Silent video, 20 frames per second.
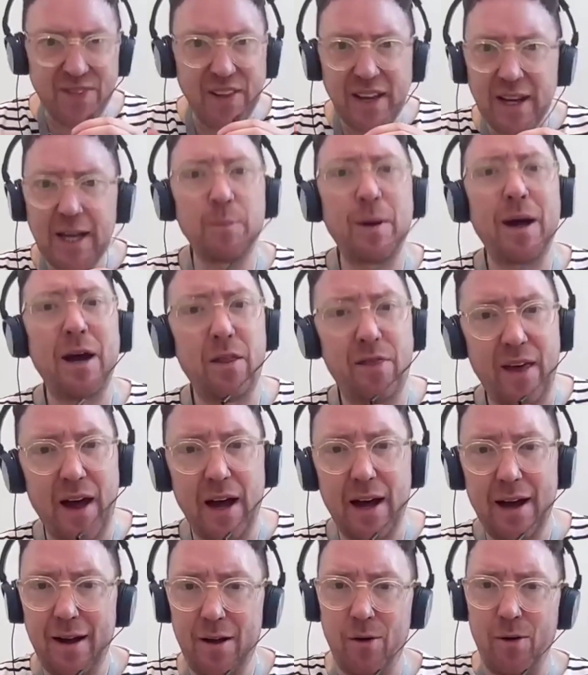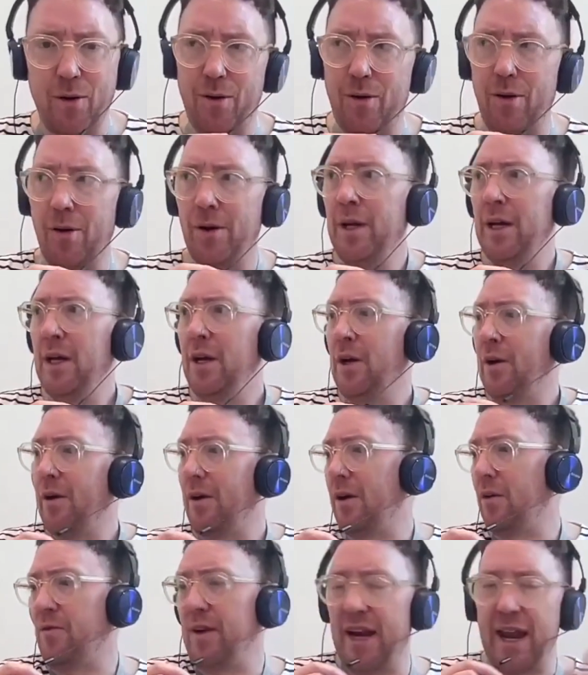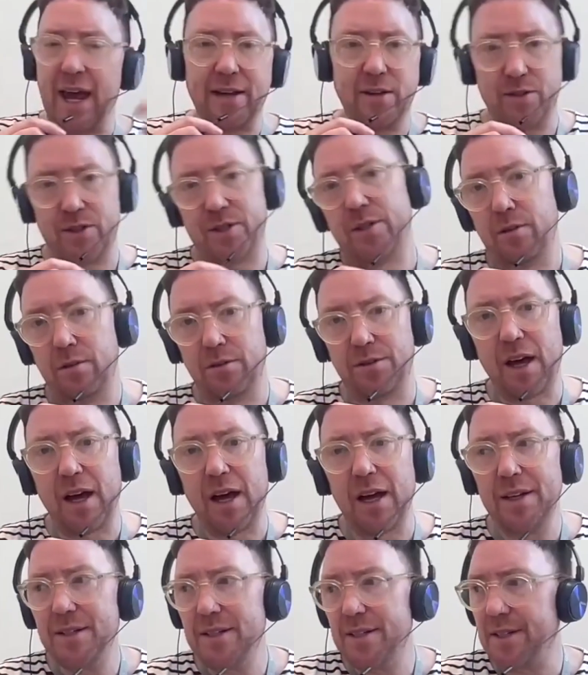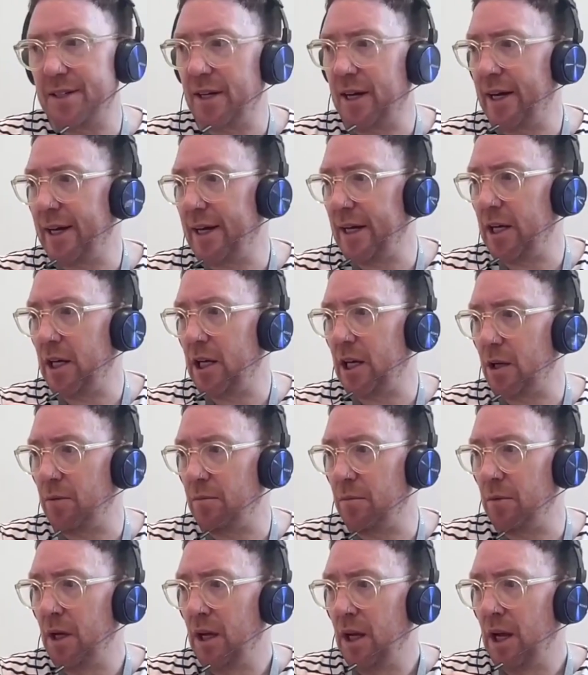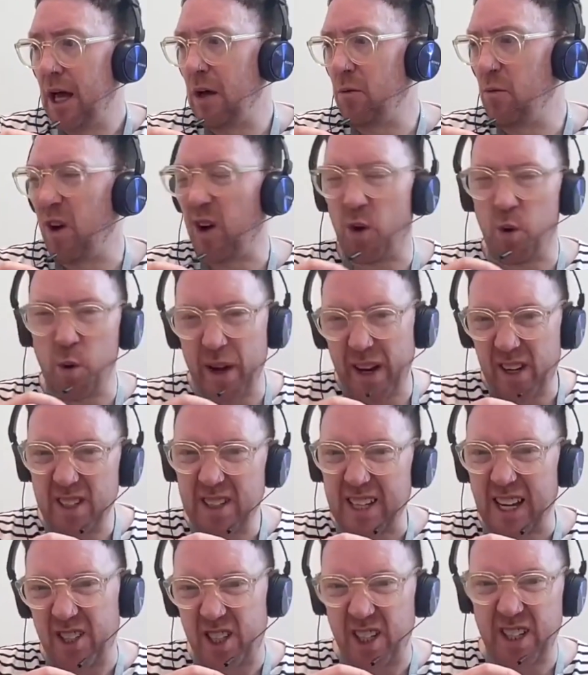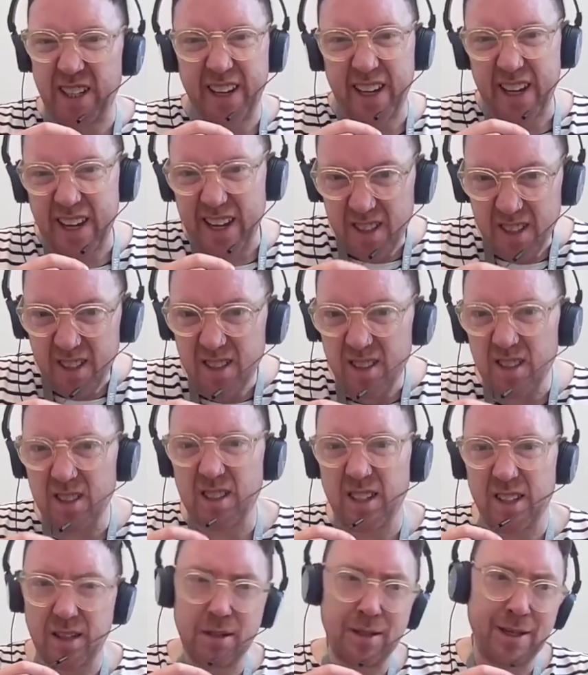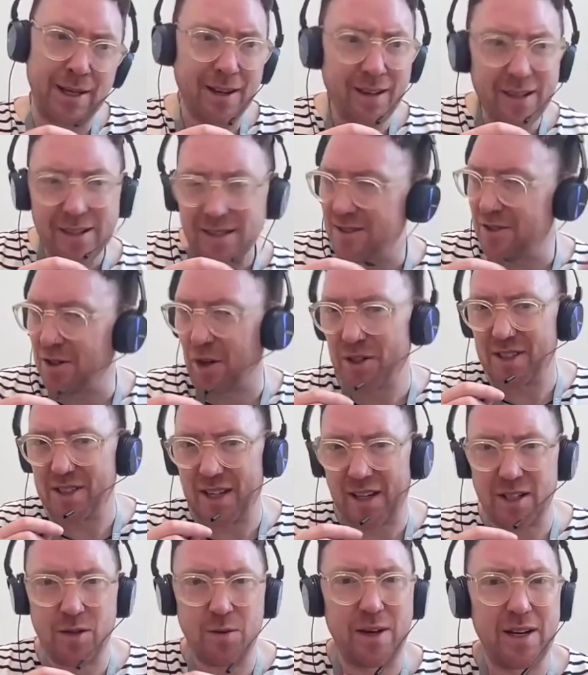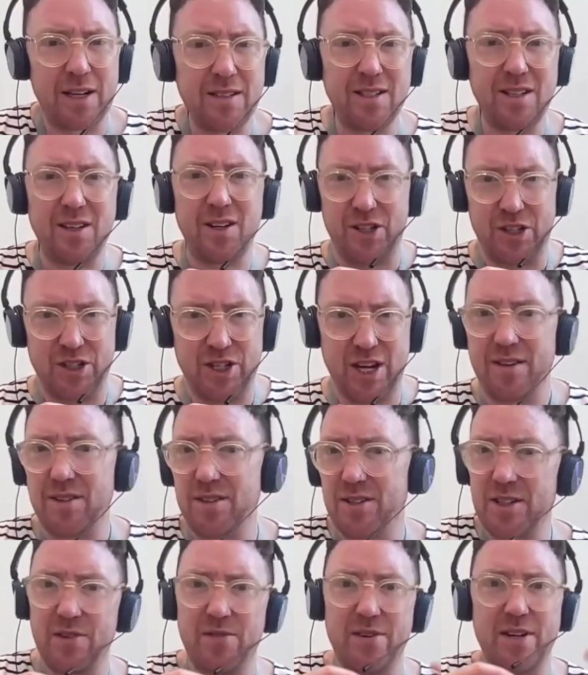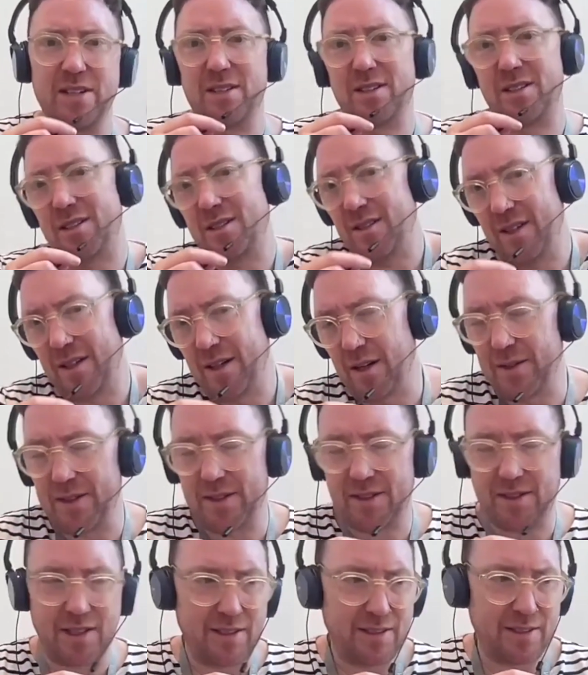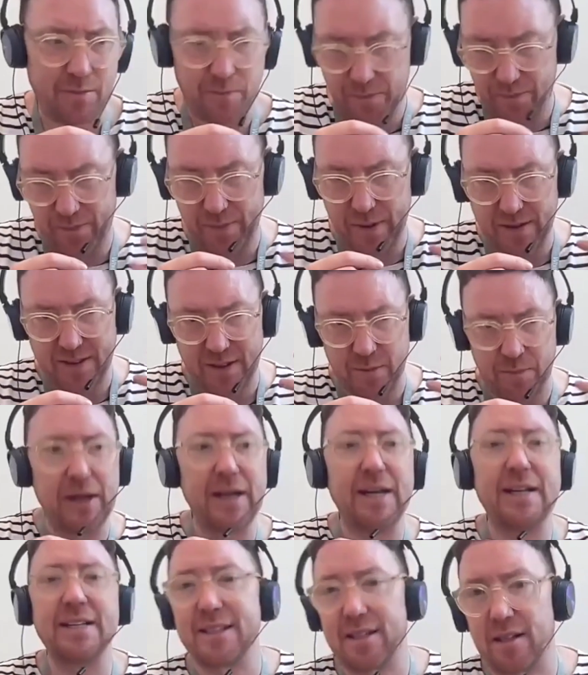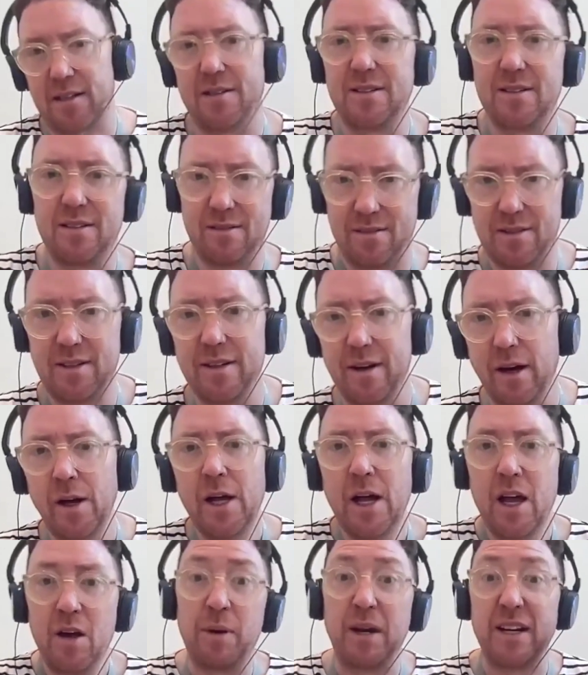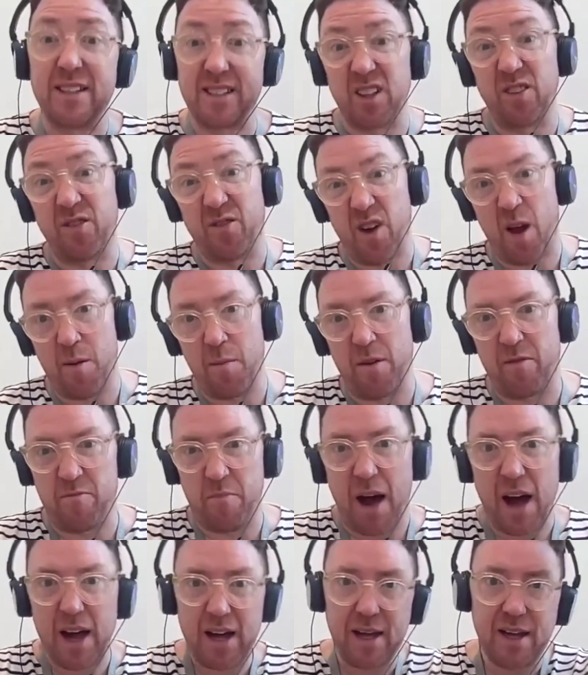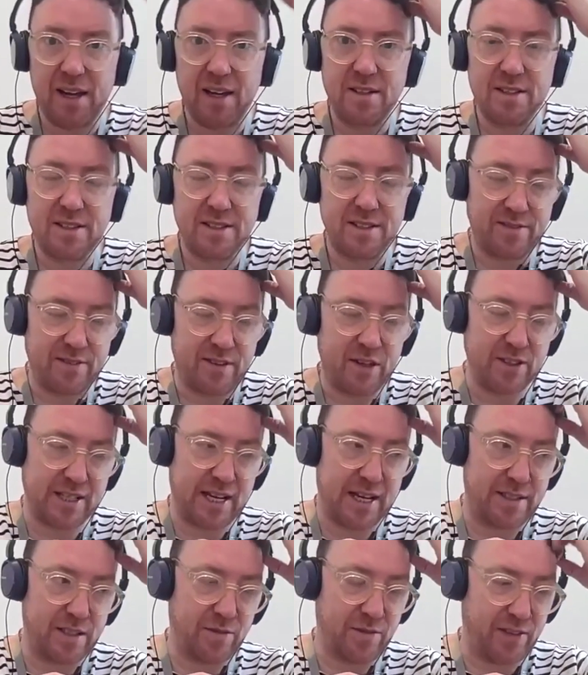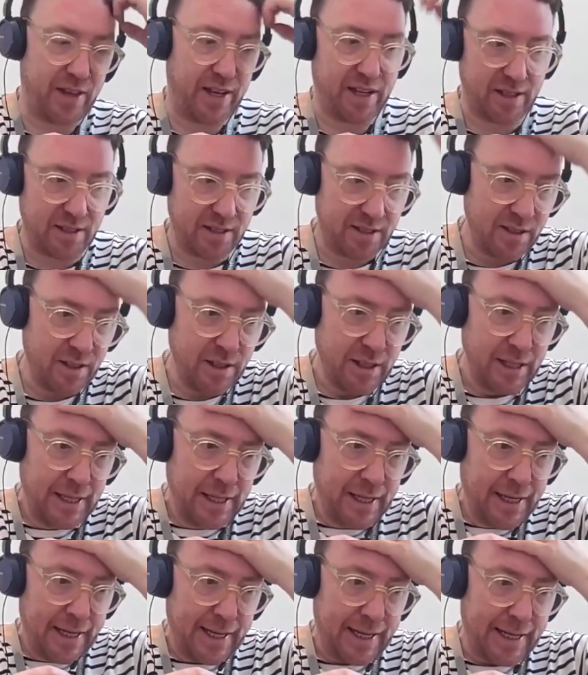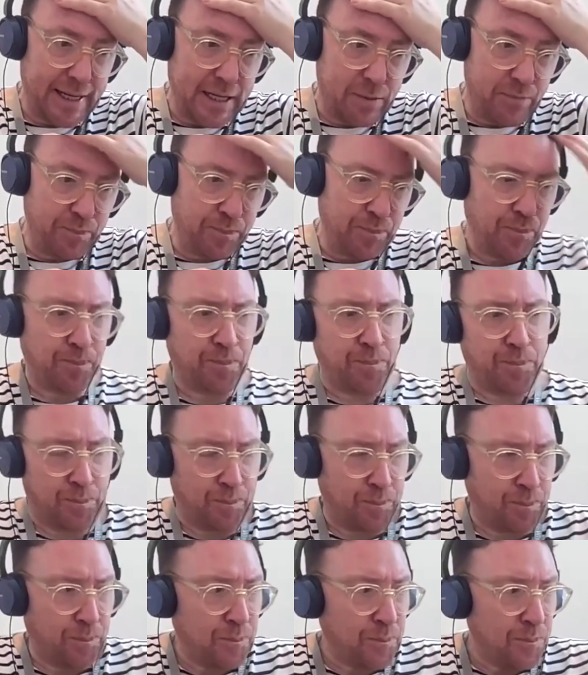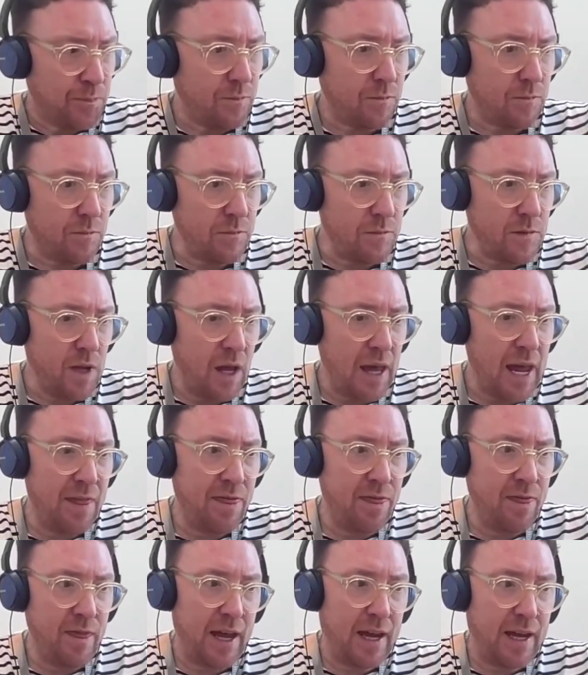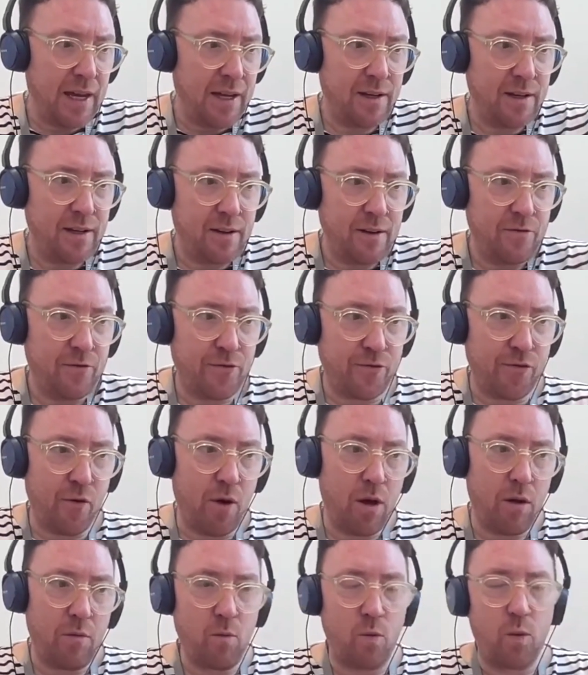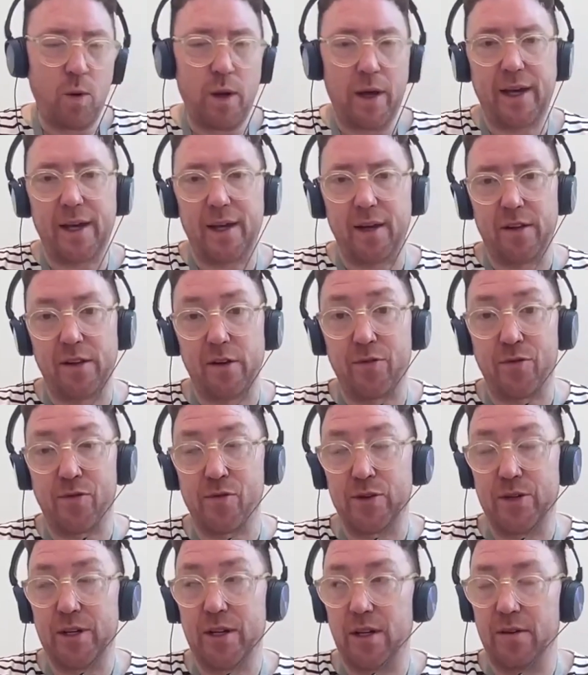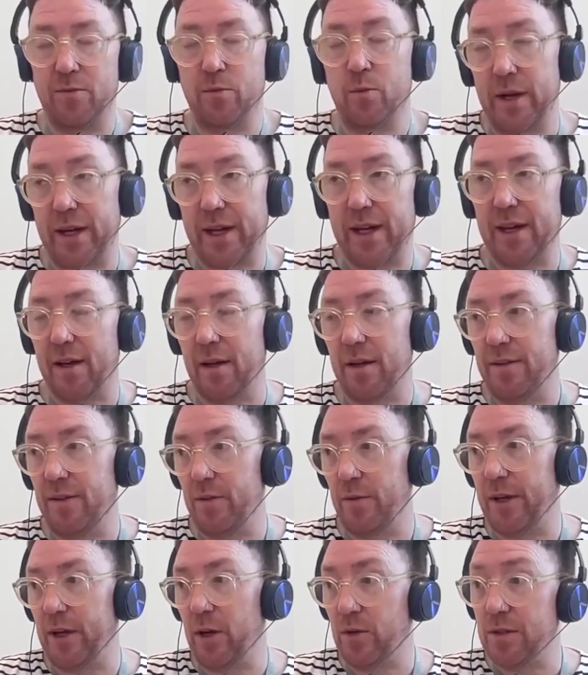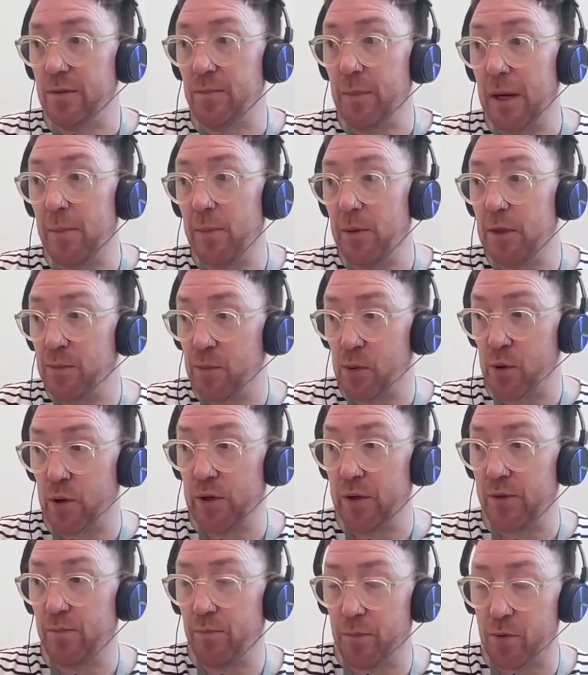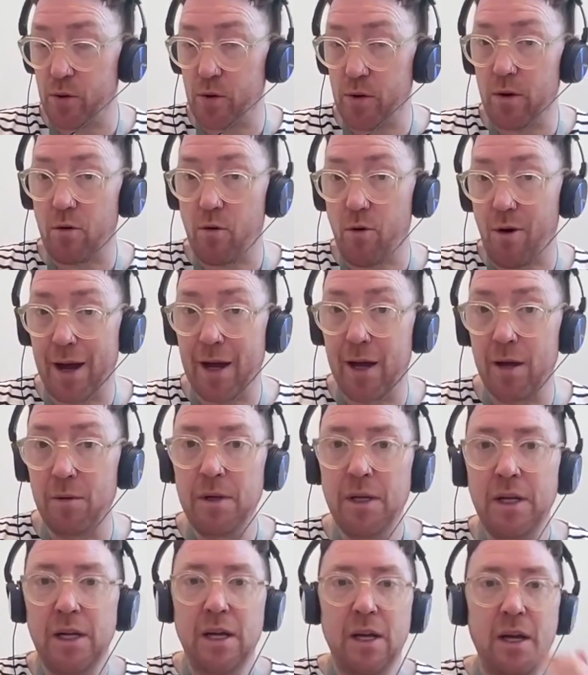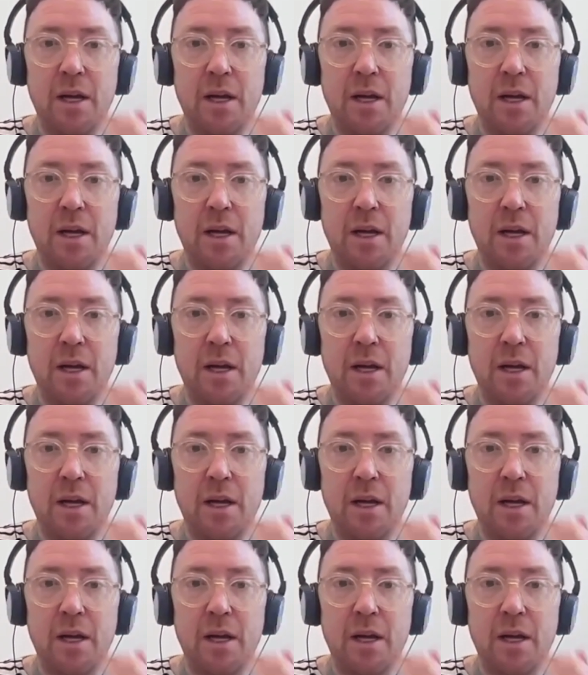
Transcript: think about that or relate to that, and what queerness actually is as a thing. It's sexuality or gender. It's it's a political political frame of mind, those kind of things. Um, and then from working at the front, working on the Young People's Program,